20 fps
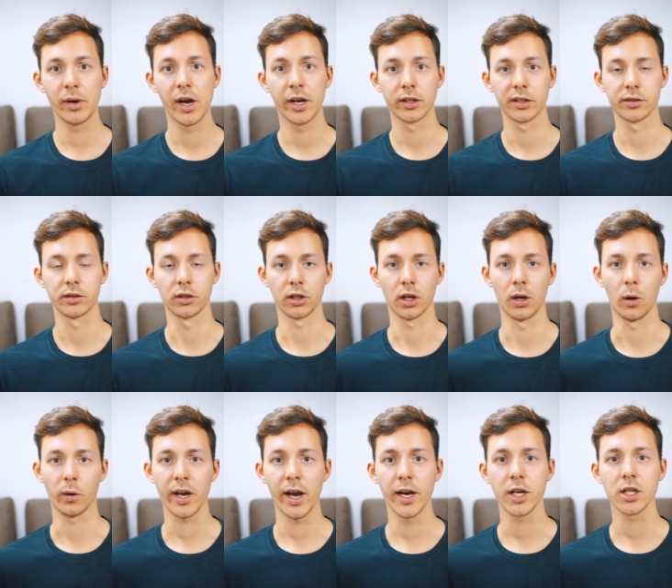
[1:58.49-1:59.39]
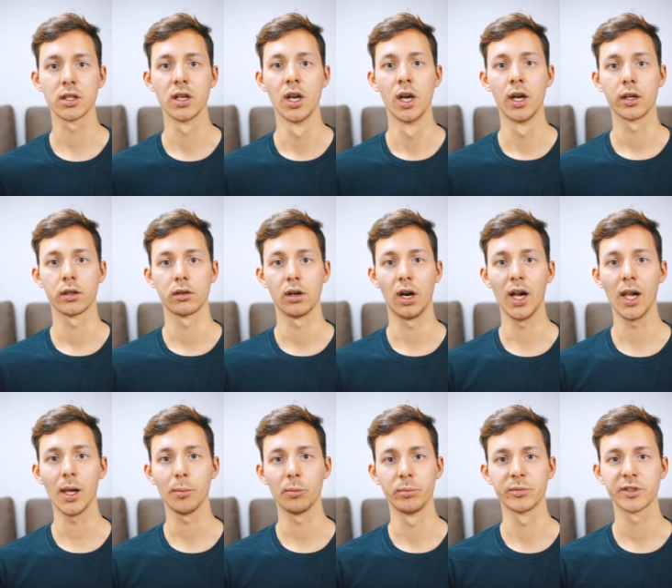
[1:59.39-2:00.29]
and a certain location to
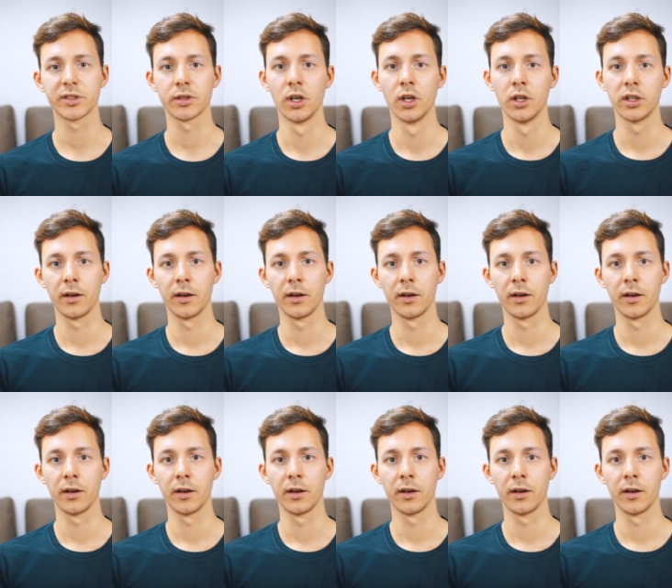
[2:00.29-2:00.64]
albums,